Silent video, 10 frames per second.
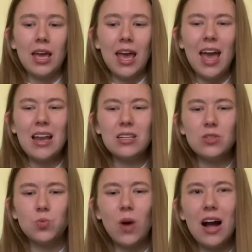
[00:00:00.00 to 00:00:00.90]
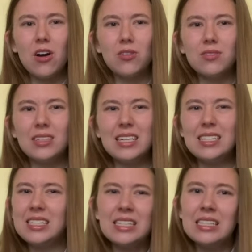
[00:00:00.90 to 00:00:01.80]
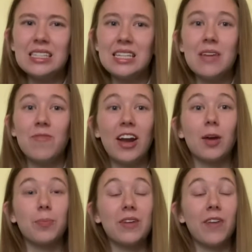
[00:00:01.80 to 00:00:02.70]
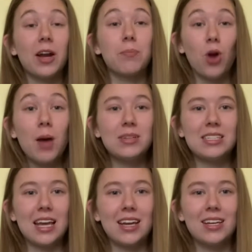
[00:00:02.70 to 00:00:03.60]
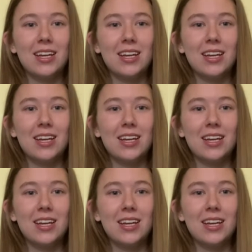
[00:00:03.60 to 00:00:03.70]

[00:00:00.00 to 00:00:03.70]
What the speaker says: And while it didn't seem very promising,